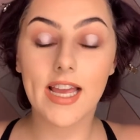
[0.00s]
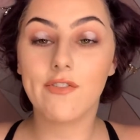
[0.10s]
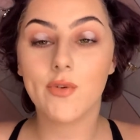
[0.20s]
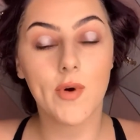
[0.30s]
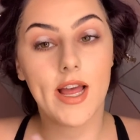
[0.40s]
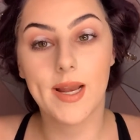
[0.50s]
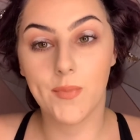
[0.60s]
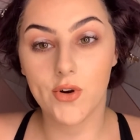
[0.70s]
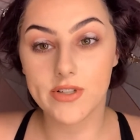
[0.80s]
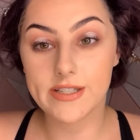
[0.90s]
If you want any
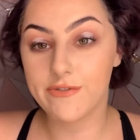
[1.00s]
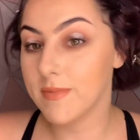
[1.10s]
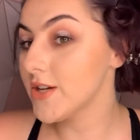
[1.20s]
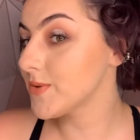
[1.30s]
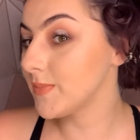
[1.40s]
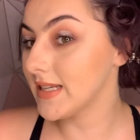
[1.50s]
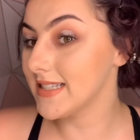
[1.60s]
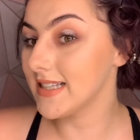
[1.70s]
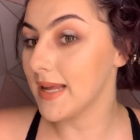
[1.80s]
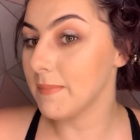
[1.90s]
product information, please
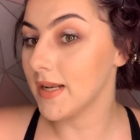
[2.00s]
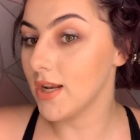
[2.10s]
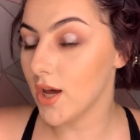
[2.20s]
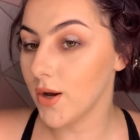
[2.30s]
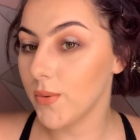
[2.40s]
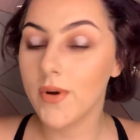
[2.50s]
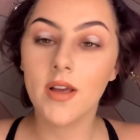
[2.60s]
let me know.